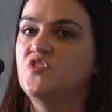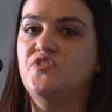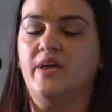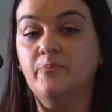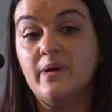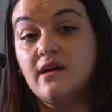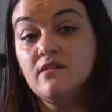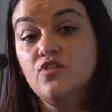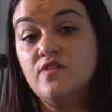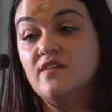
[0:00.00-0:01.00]
December
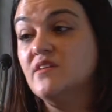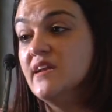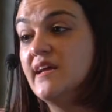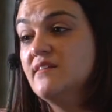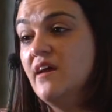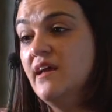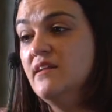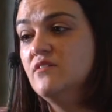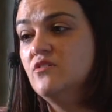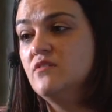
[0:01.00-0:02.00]

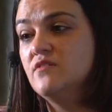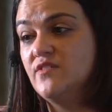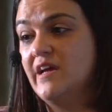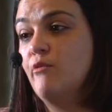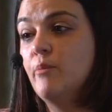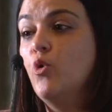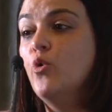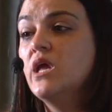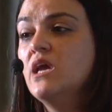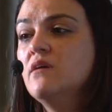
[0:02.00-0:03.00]
2018 to start
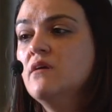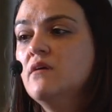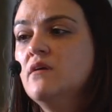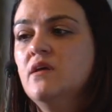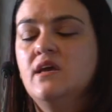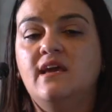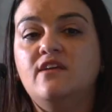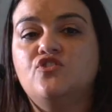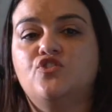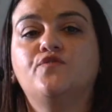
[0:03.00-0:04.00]
reporting.
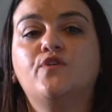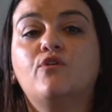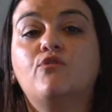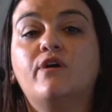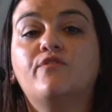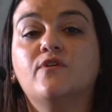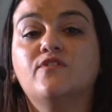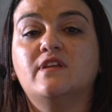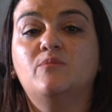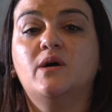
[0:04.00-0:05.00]
Here's your deferral
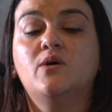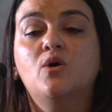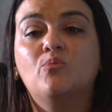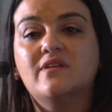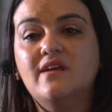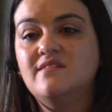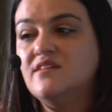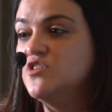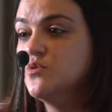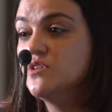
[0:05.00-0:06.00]
reference number. Please
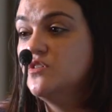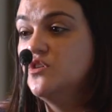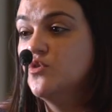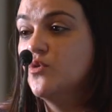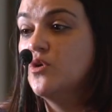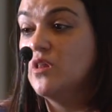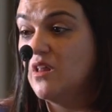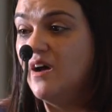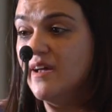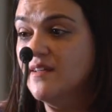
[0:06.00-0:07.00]
issue it to your
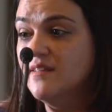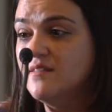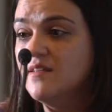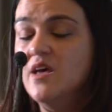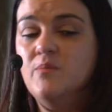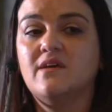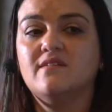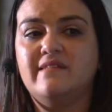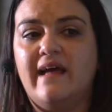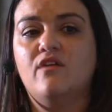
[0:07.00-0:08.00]
clients
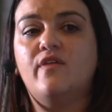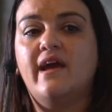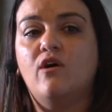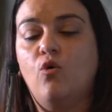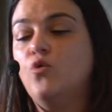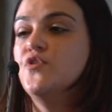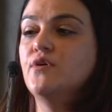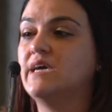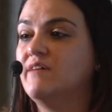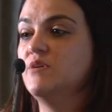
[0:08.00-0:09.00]
because now they are
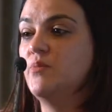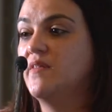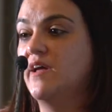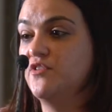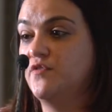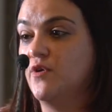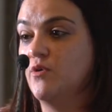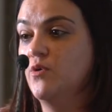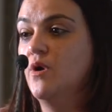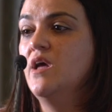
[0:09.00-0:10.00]
also covered by that
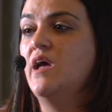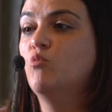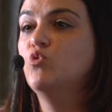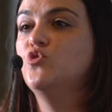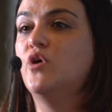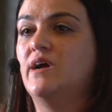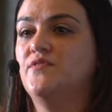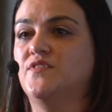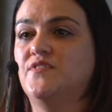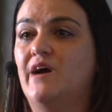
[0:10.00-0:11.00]
deferral and will not
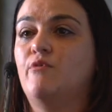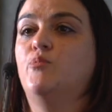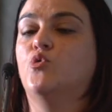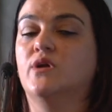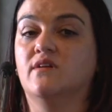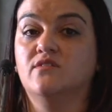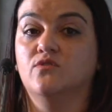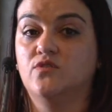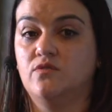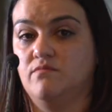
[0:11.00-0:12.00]
have to start reporting
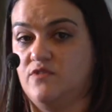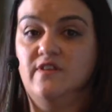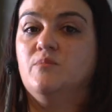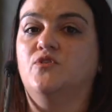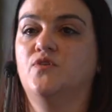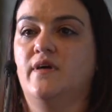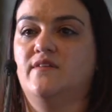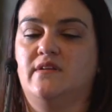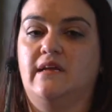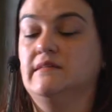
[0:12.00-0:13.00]
until December
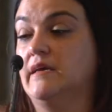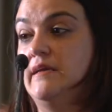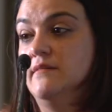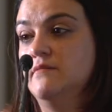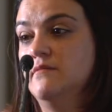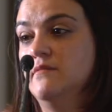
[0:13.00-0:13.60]
2018.